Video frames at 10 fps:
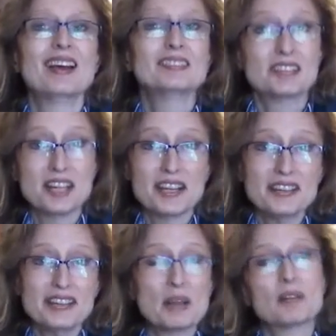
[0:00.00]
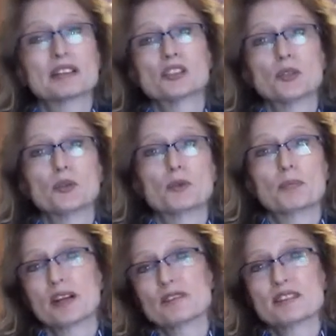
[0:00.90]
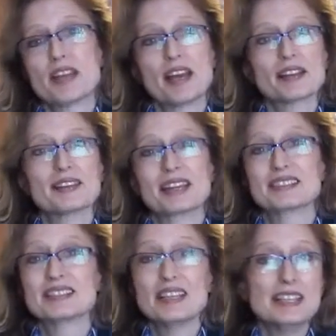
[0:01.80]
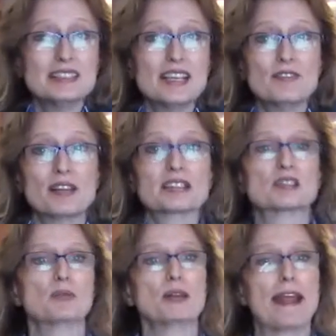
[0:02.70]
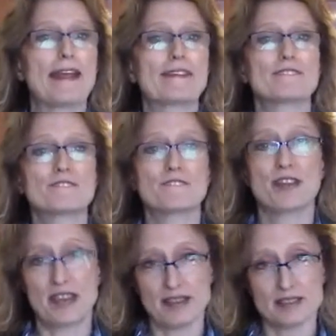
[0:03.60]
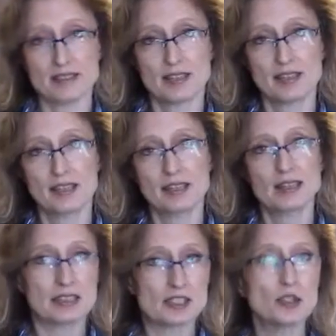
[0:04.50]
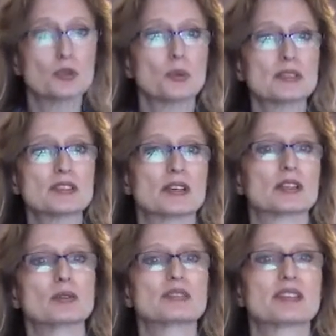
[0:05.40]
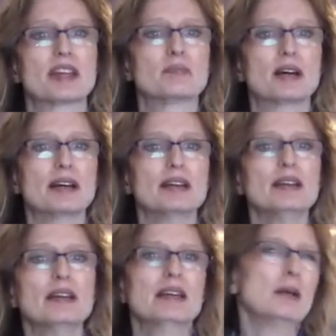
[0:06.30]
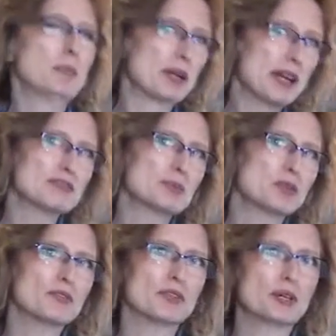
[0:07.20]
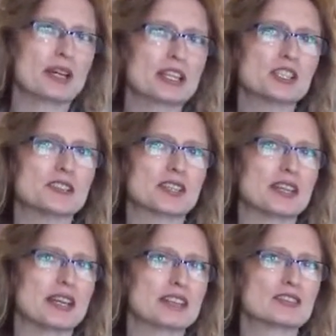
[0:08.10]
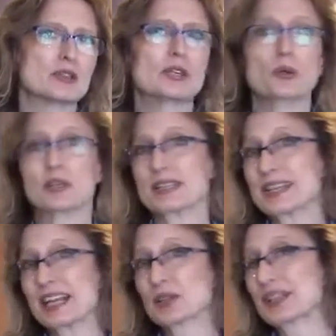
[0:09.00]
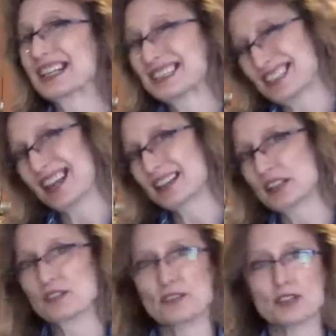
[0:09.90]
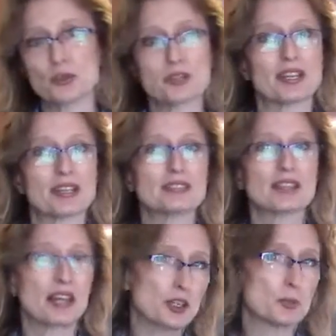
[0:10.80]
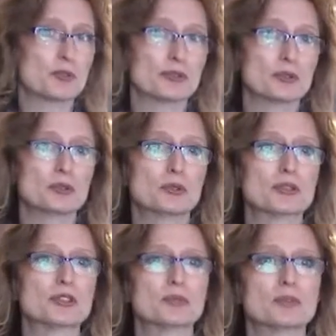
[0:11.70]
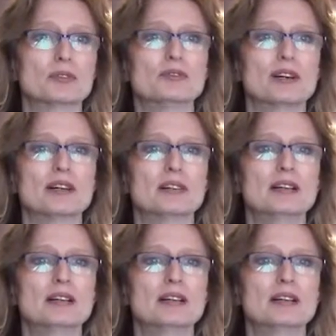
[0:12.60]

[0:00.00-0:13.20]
Today, I'm going to show you a breakfast hack that is easy, flexible, and fast. It's a new twist on an old standby, but I'll have some different variations at the end so that you can tailor it exactly to fit your taste and your preferred nutritional profile.